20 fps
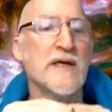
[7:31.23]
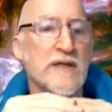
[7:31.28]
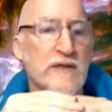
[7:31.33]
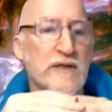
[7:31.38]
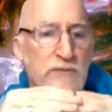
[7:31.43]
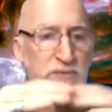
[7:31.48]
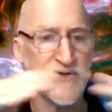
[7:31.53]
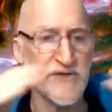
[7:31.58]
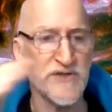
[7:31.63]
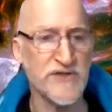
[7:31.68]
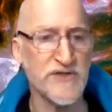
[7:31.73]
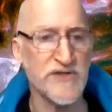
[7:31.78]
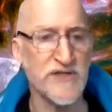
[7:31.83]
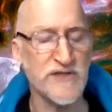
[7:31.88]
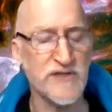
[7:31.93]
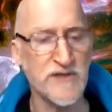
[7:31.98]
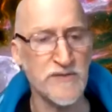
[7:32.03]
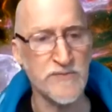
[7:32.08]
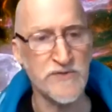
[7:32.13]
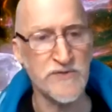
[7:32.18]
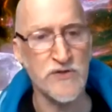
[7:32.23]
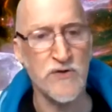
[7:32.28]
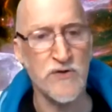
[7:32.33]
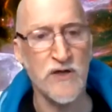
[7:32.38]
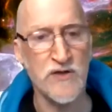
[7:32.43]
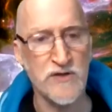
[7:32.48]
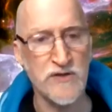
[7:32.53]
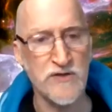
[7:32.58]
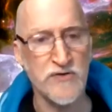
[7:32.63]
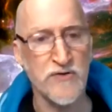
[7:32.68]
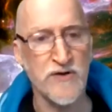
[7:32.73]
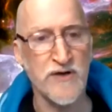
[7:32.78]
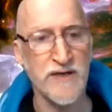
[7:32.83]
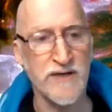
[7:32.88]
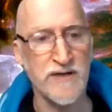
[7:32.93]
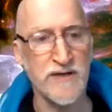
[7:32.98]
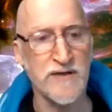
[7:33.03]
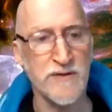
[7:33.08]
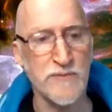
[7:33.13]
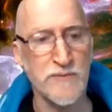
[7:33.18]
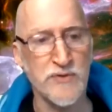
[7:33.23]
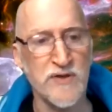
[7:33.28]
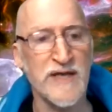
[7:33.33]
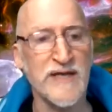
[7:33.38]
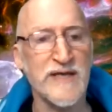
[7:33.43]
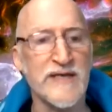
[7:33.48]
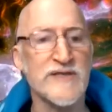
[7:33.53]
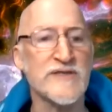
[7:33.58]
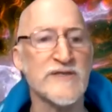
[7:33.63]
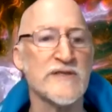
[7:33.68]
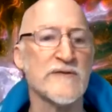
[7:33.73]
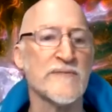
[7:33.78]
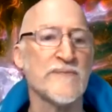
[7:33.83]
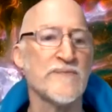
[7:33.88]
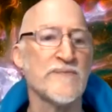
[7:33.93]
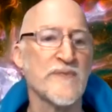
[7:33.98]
The business systems are all created in place.